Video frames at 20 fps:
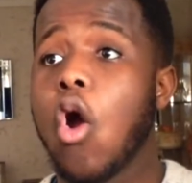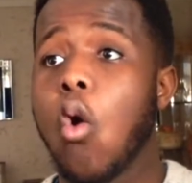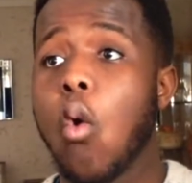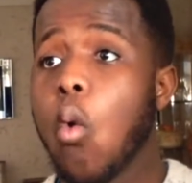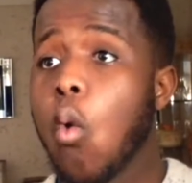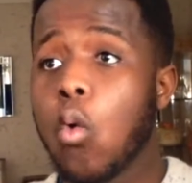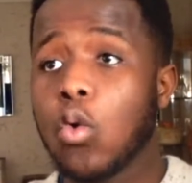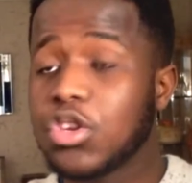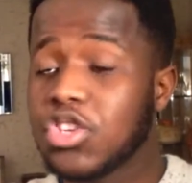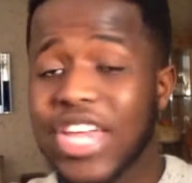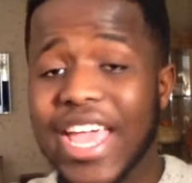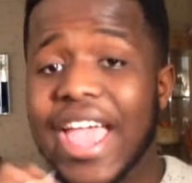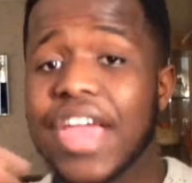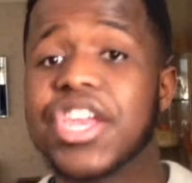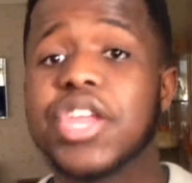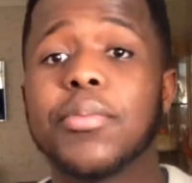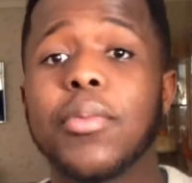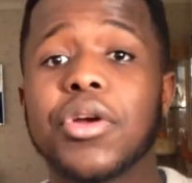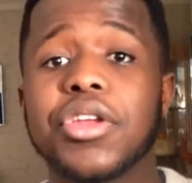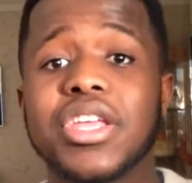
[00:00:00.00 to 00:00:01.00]
or to
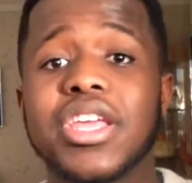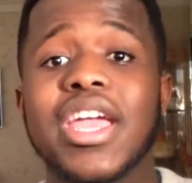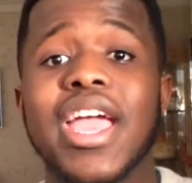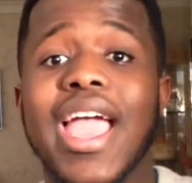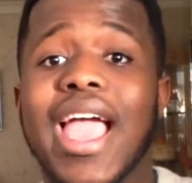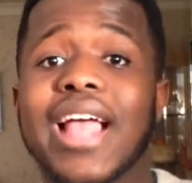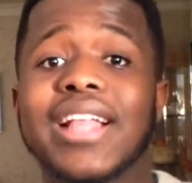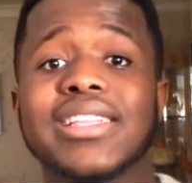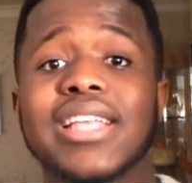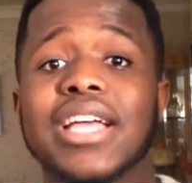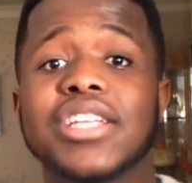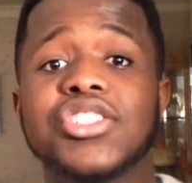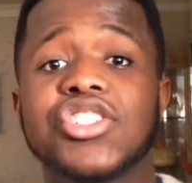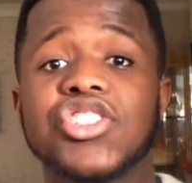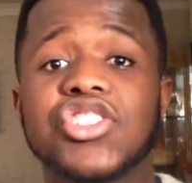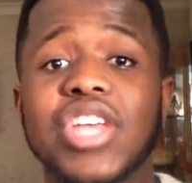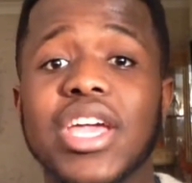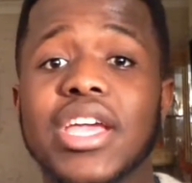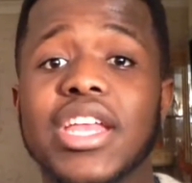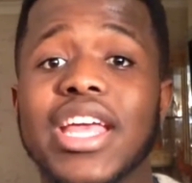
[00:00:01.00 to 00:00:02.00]
anybody and, and
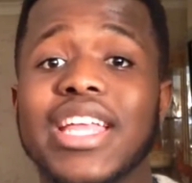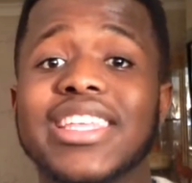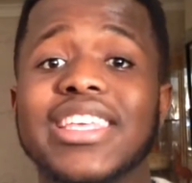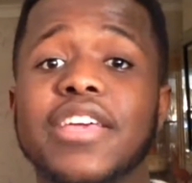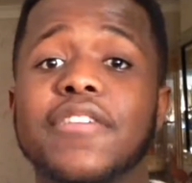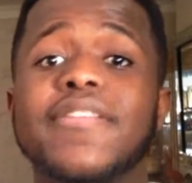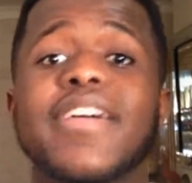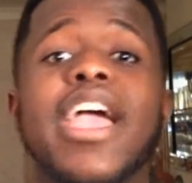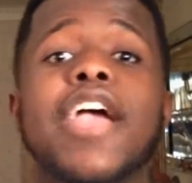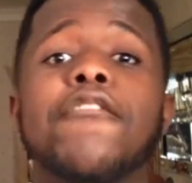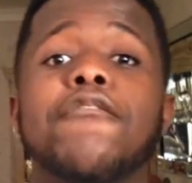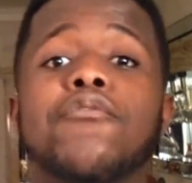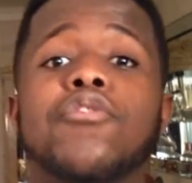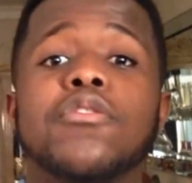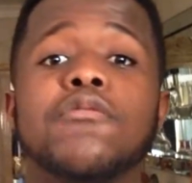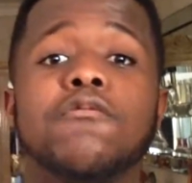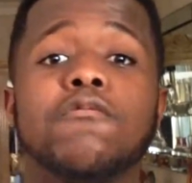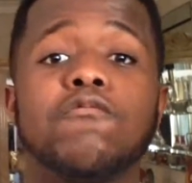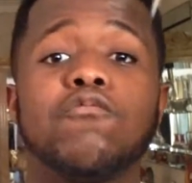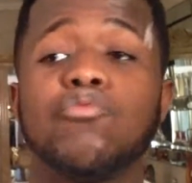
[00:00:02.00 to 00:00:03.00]
state and give
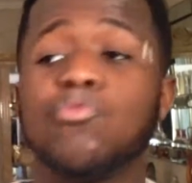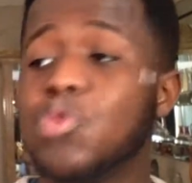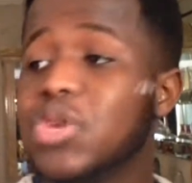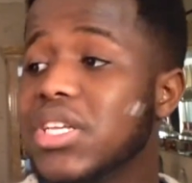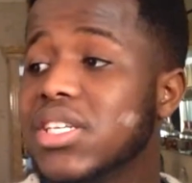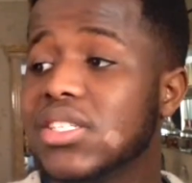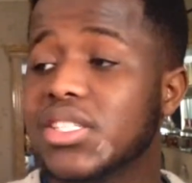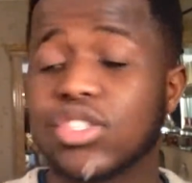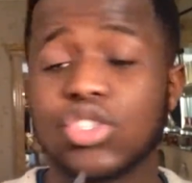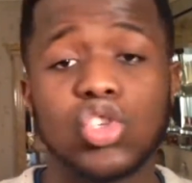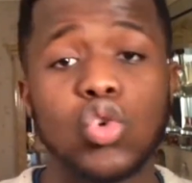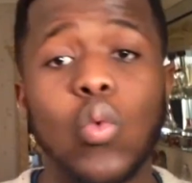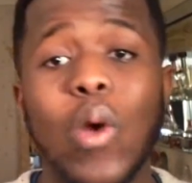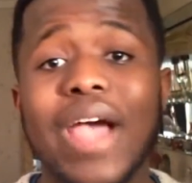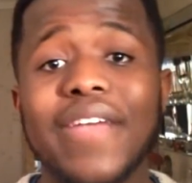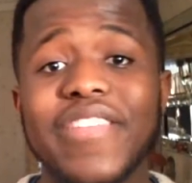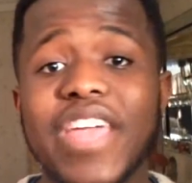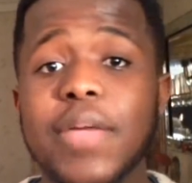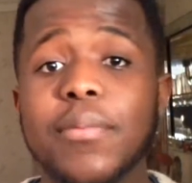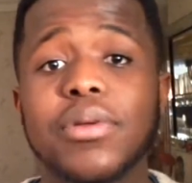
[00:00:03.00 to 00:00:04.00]
every reason to
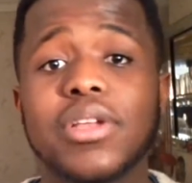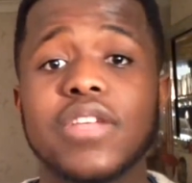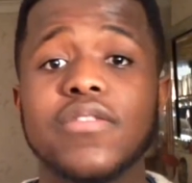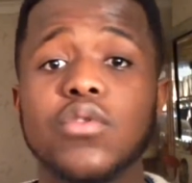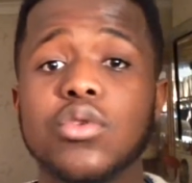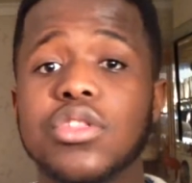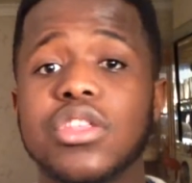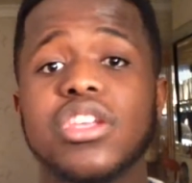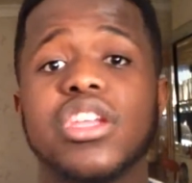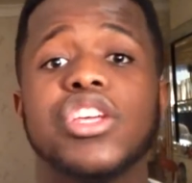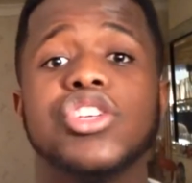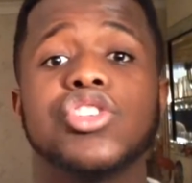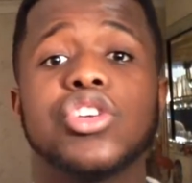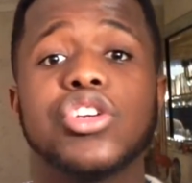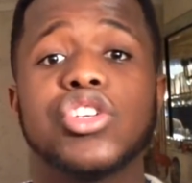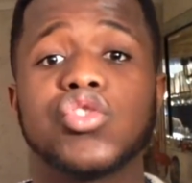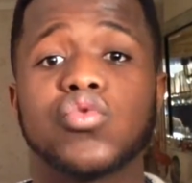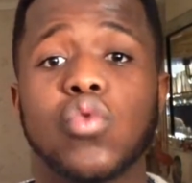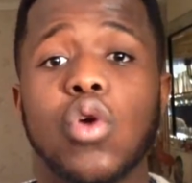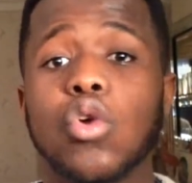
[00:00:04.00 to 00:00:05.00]
why they believe
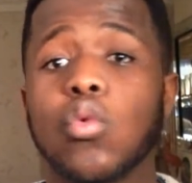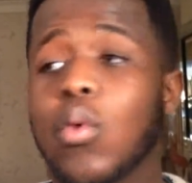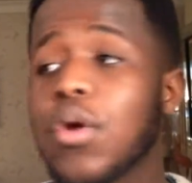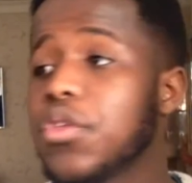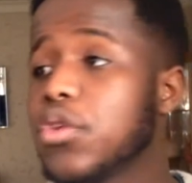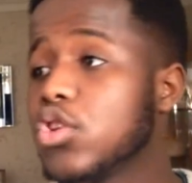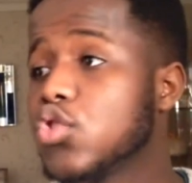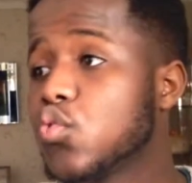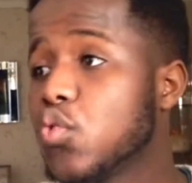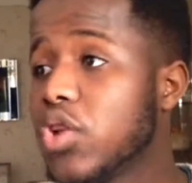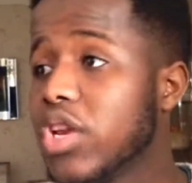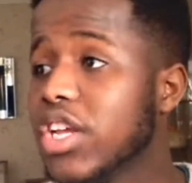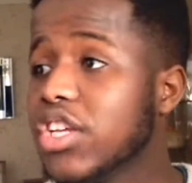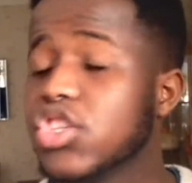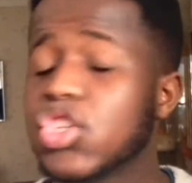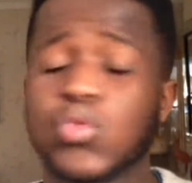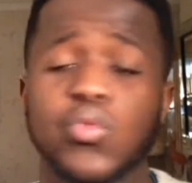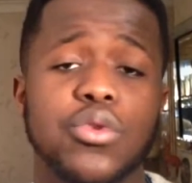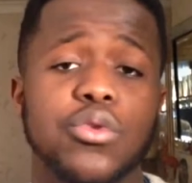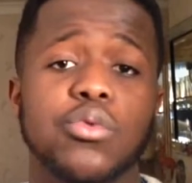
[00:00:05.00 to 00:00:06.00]
euthanasia is wrong, whether it's
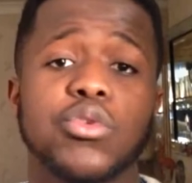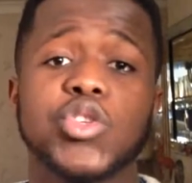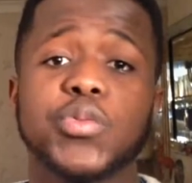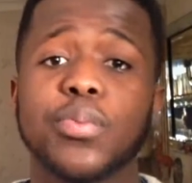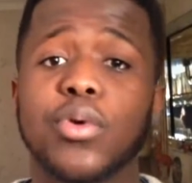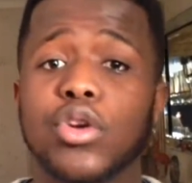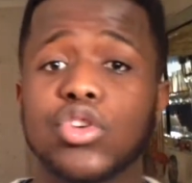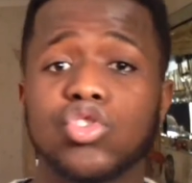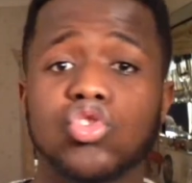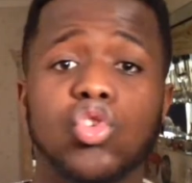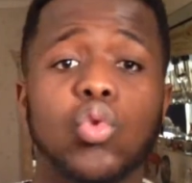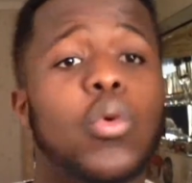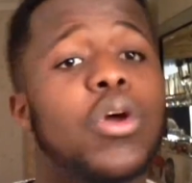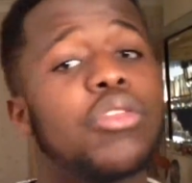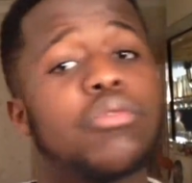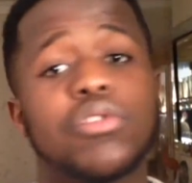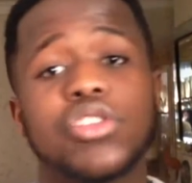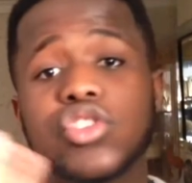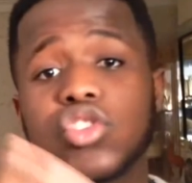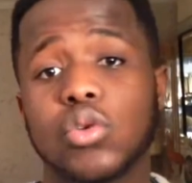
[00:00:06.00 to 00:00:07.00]
religious, whether it's personal,
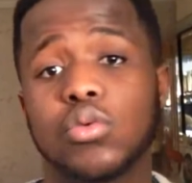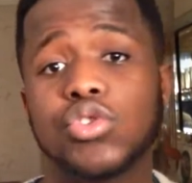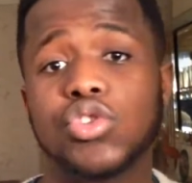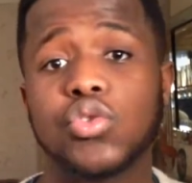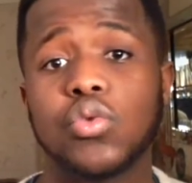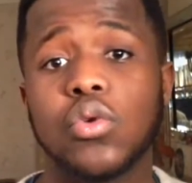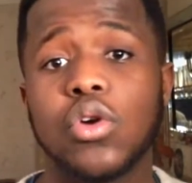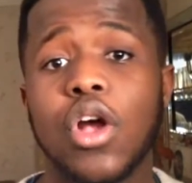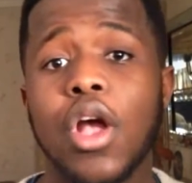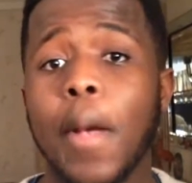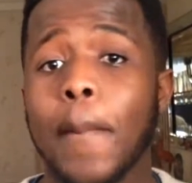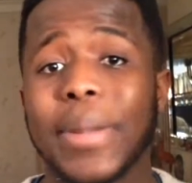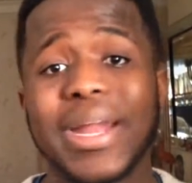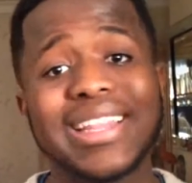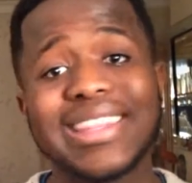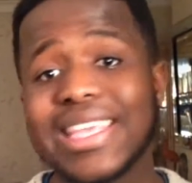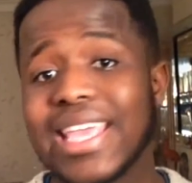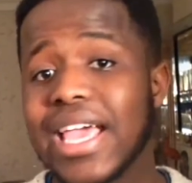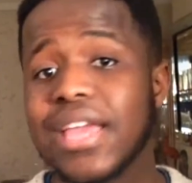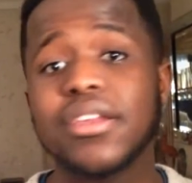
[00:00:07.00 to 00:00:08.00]
whether it's social. But
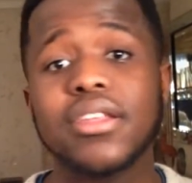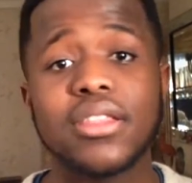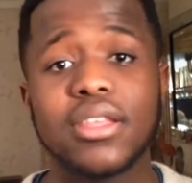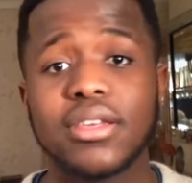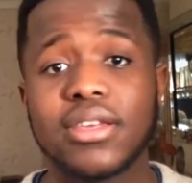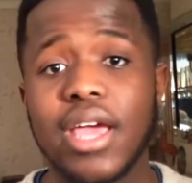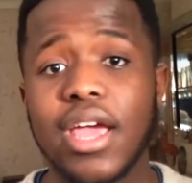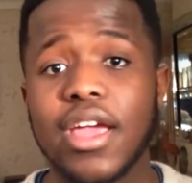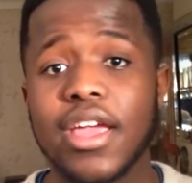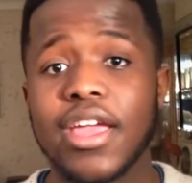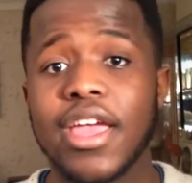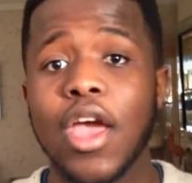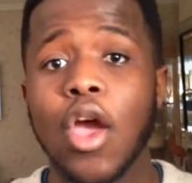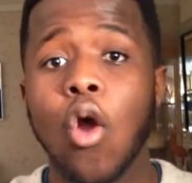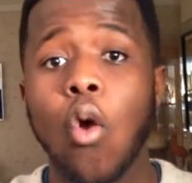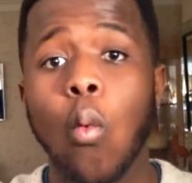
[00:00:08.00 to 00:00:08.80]
at the end of the day,